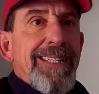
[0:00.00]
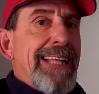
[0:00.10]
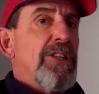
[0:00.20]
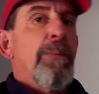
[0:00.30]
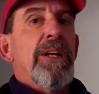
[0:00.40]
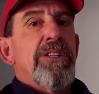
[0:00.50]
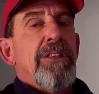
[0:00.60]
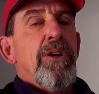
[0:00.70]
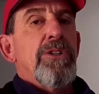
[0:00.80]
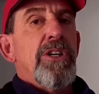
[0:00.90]
not so much that
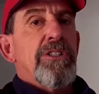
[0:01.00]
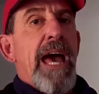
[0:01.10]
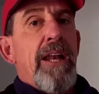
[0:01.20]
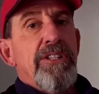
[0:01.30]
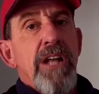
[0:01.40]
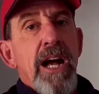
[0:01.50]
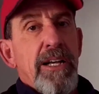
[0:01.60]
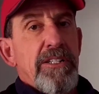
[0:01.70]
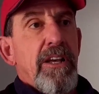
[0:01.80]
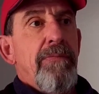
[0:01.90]
they're just out of stock
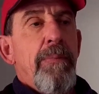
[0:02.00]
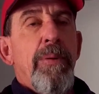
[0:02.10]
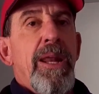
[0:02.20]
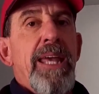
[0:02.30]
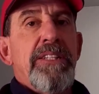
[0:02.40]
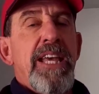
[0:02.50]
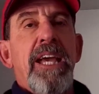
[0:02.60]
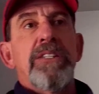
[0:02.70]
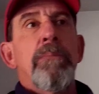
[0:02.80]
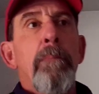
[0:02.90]
of stuff, but it
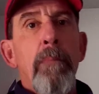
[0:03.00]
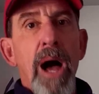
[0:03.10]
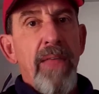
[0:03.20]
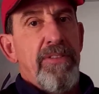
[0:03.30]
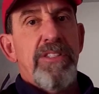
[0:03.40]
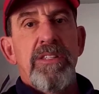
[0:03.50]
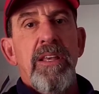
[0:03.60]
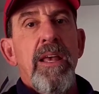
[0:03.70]
takes months.